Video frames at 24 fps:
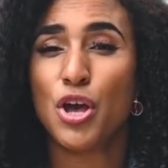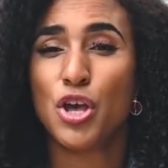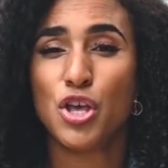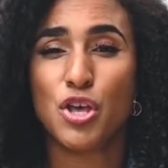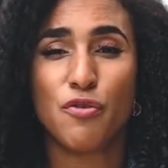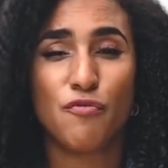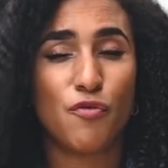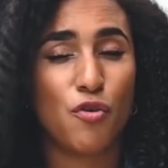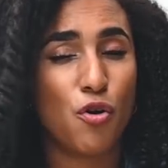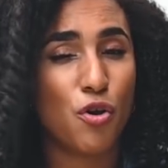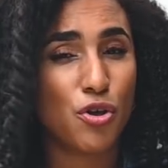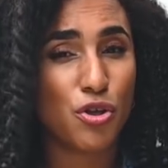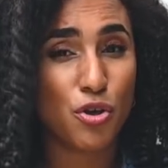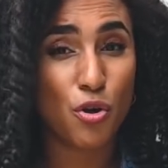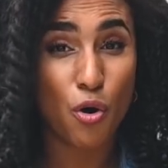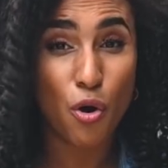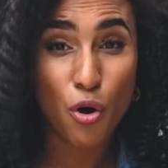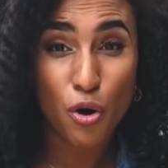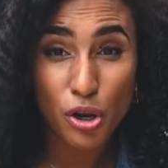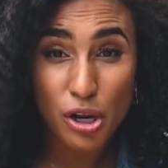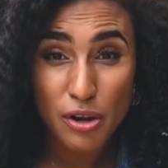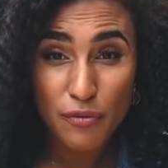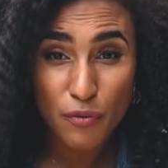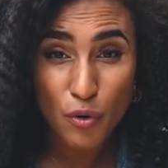You've got your
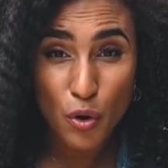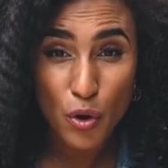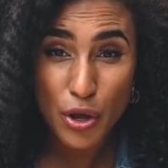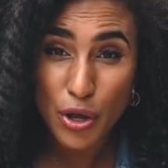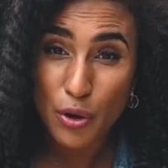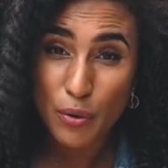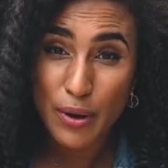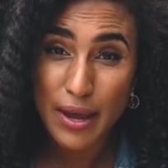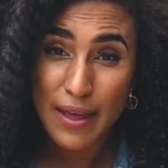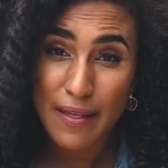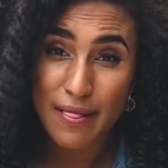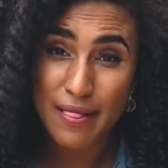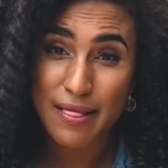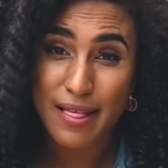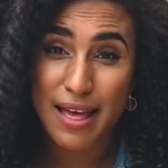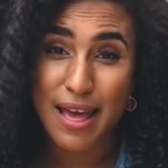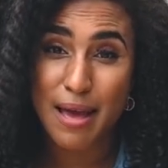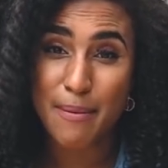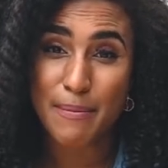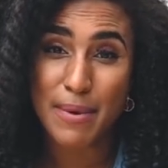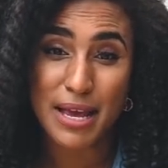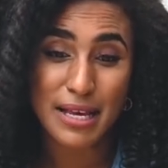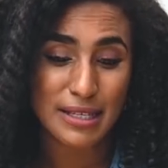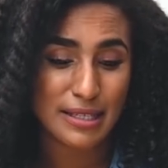olive oil in
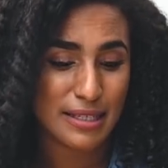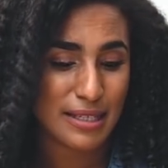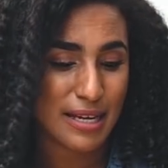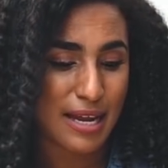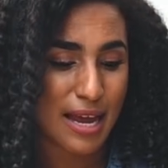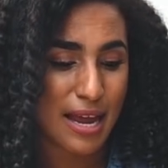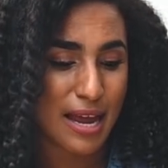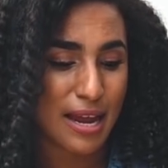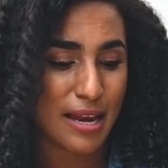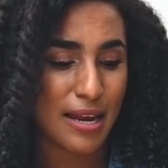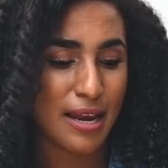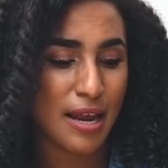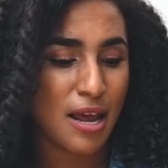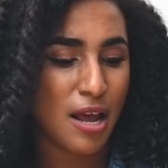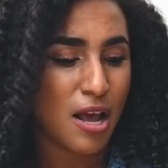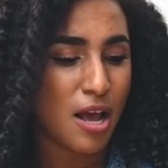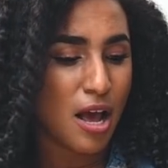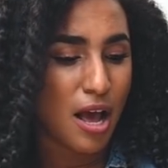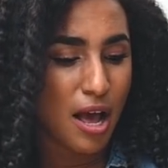there mixed in.